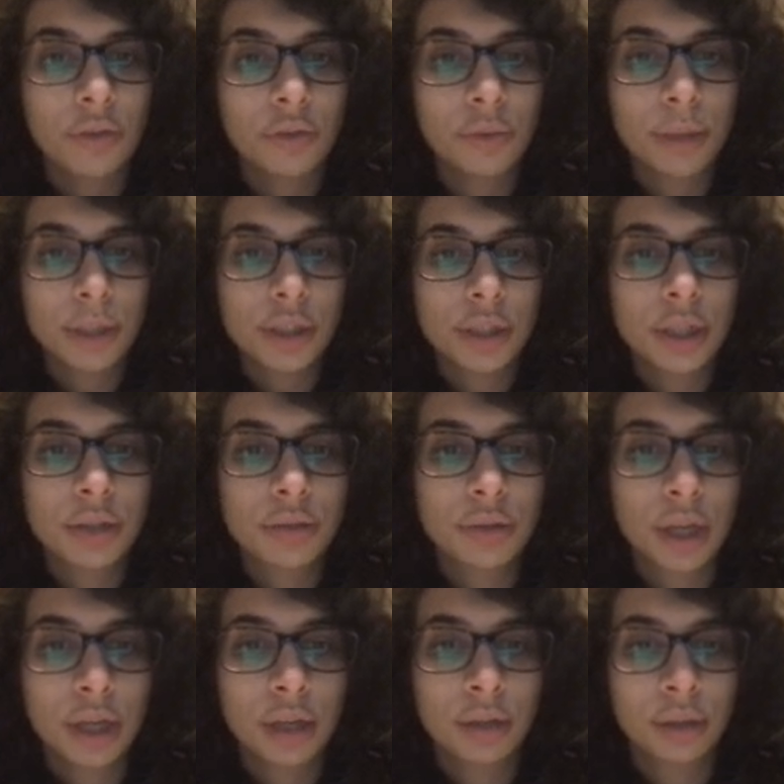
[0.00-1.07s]
Information I do
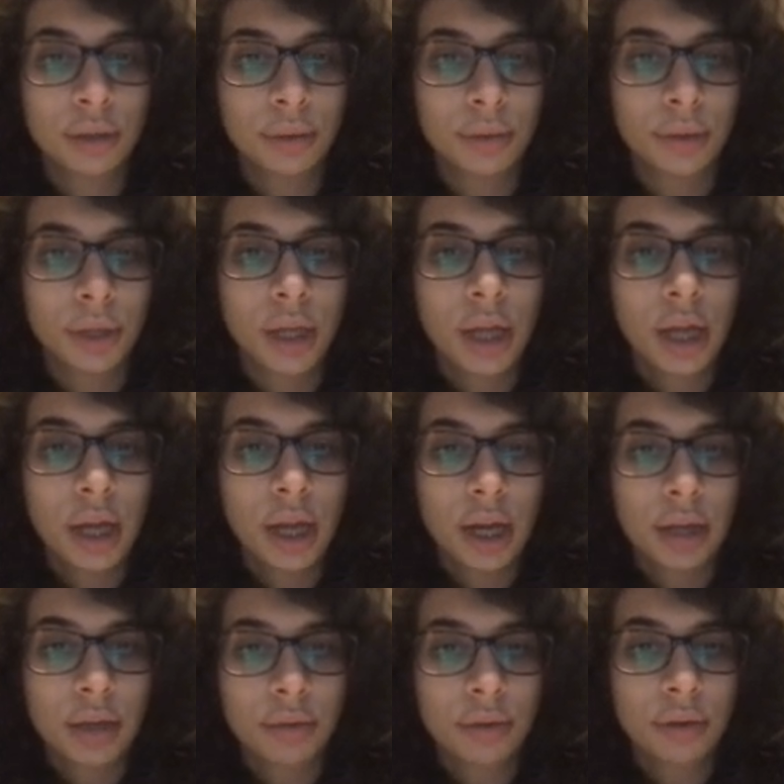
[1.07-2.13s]
not know.
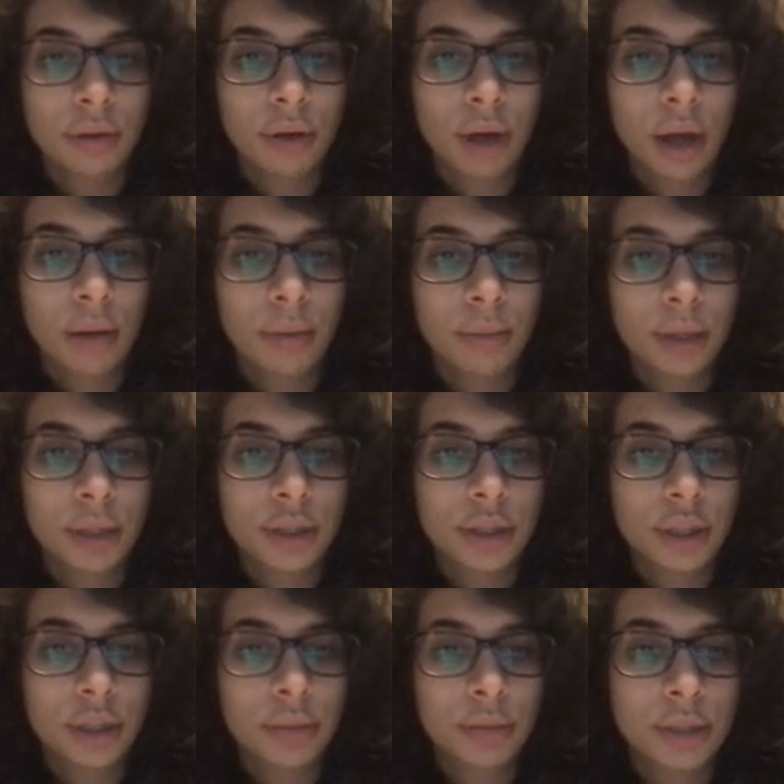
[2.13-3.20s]
I don't know how much
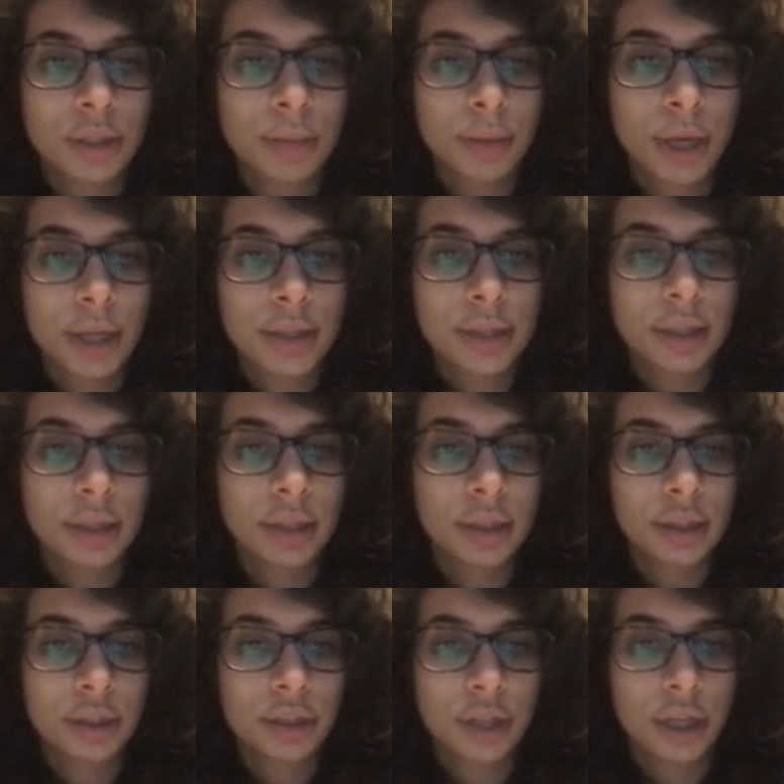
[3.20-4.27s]
was deposited
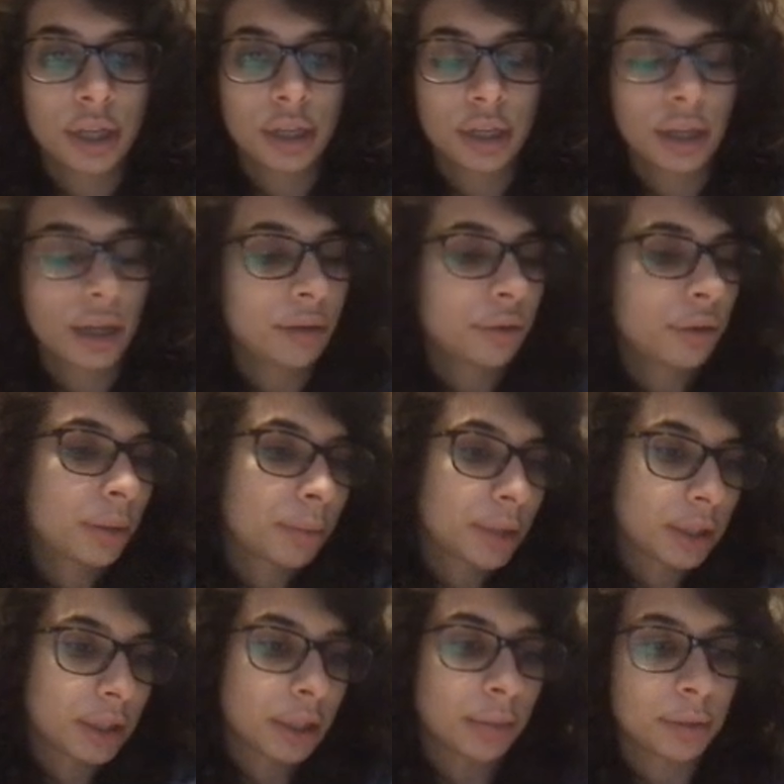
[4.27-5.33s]
in the checking account, and I'm going
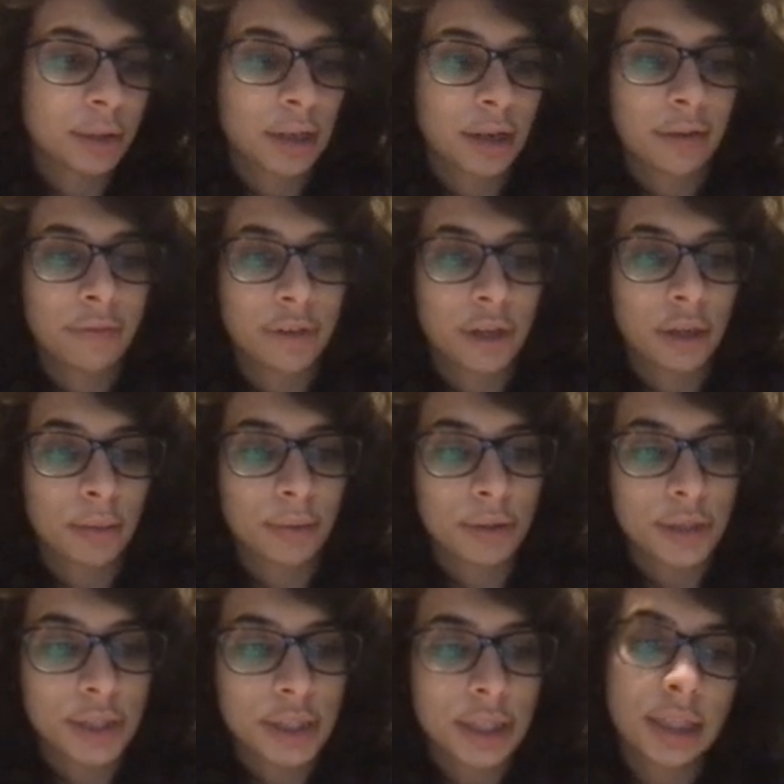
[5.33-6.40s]
to label that a
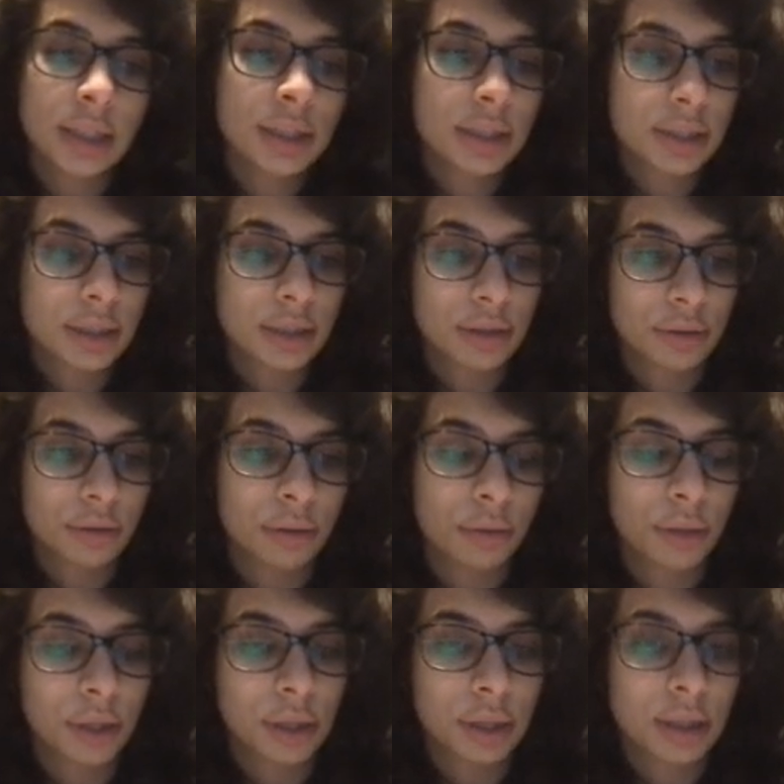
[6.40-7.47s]
variable C since I don't know
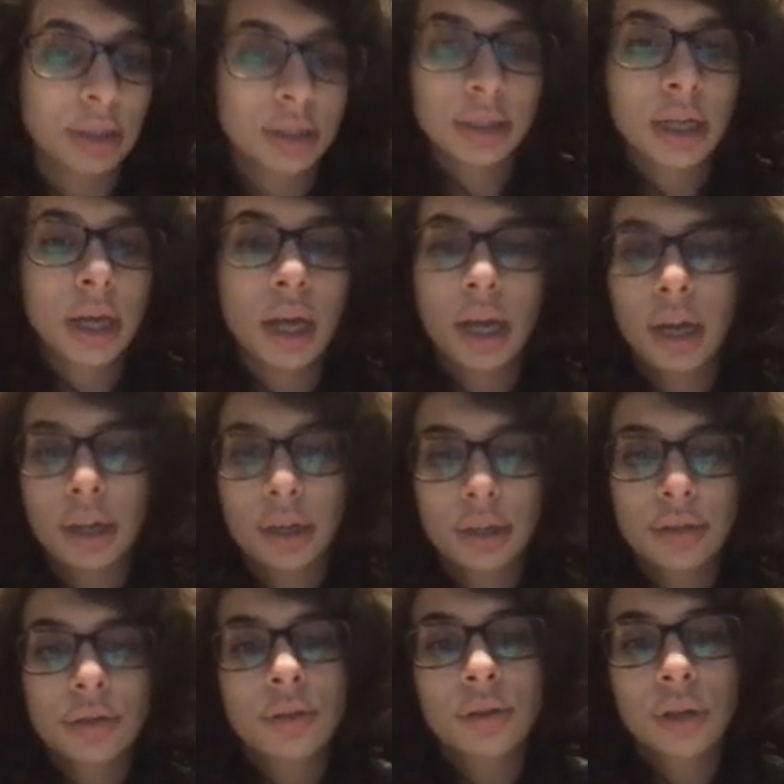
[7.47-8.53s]
what it is. And I
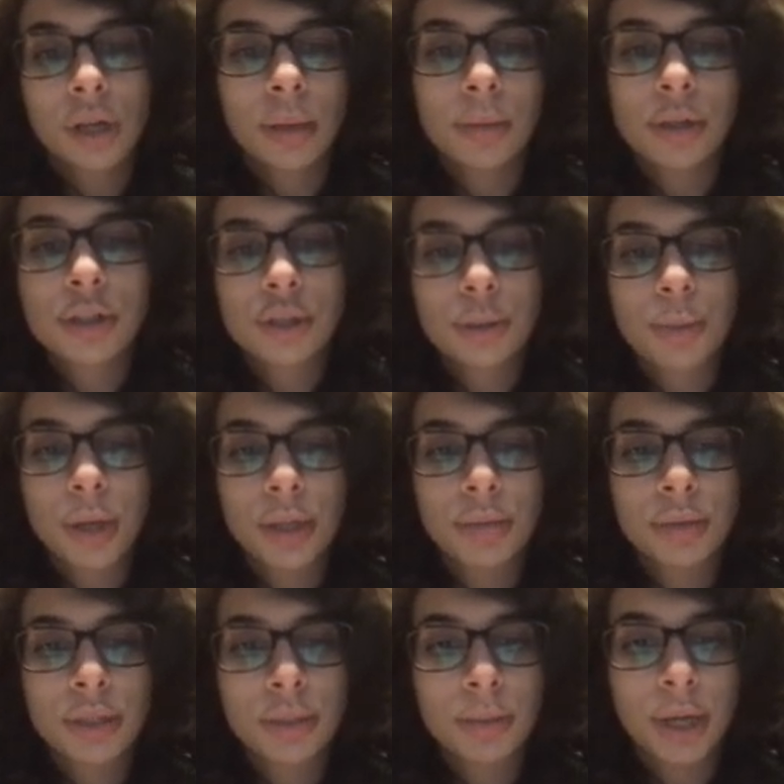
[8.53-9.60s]
don't know how much
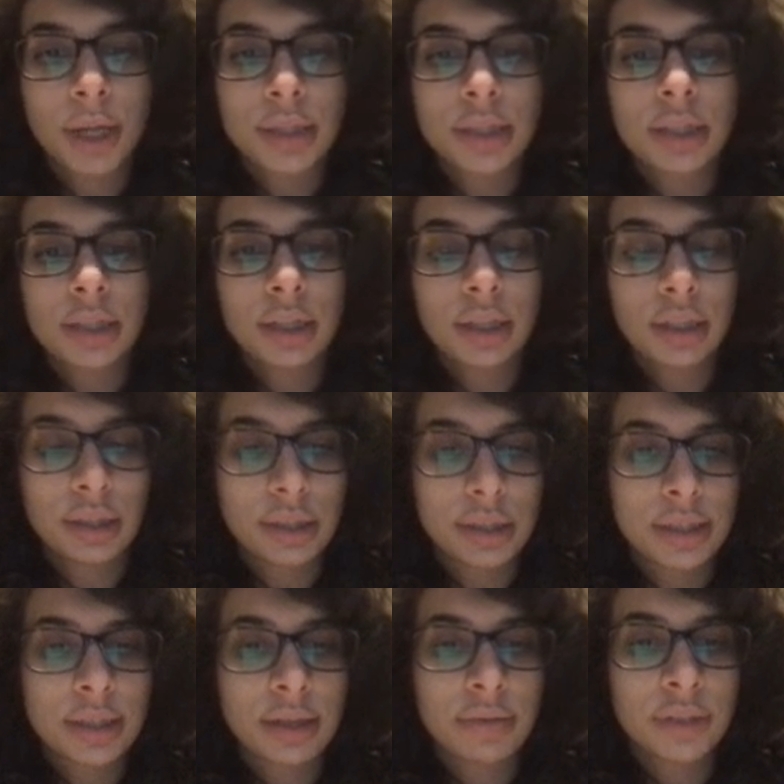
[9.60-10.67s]
was deposited in the
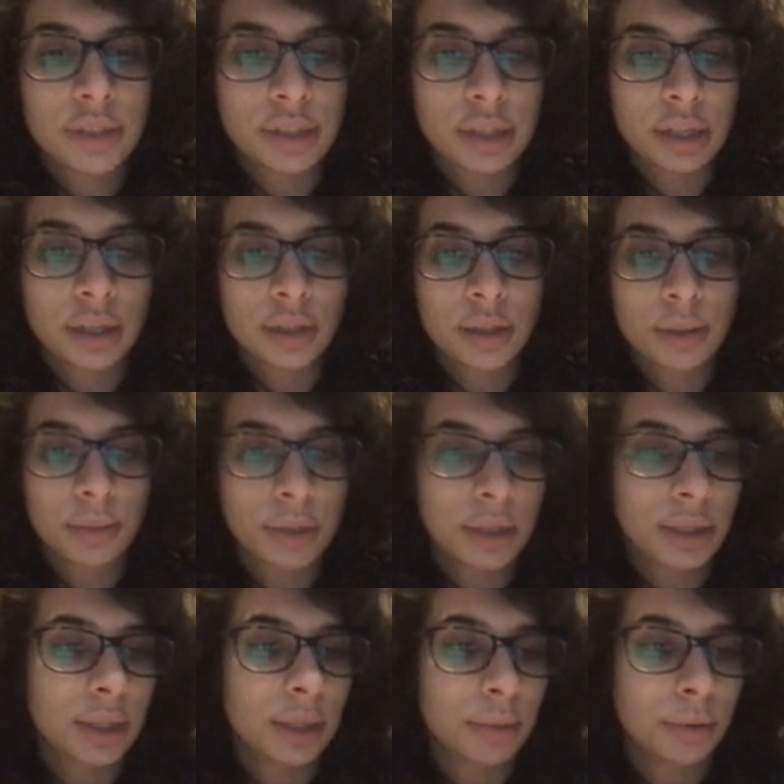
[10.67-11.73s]
savings account, so I'm going to
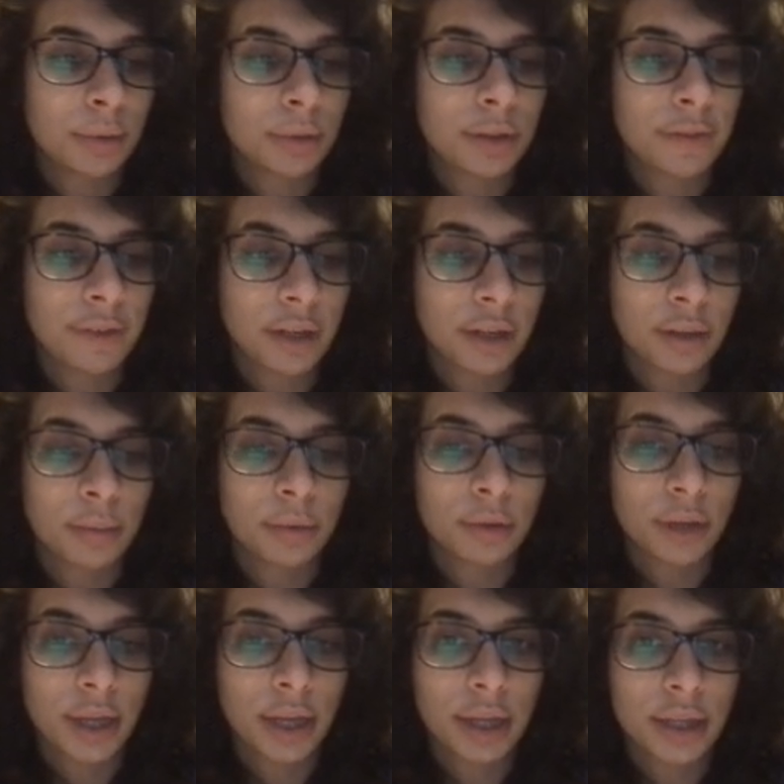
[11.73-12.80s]
label it with a
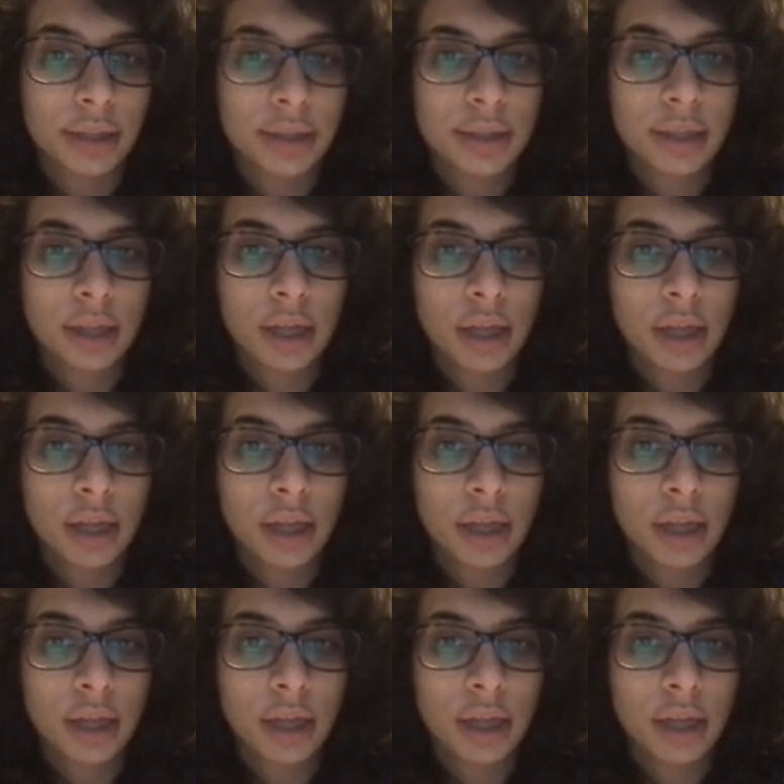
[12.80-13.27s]
variable S.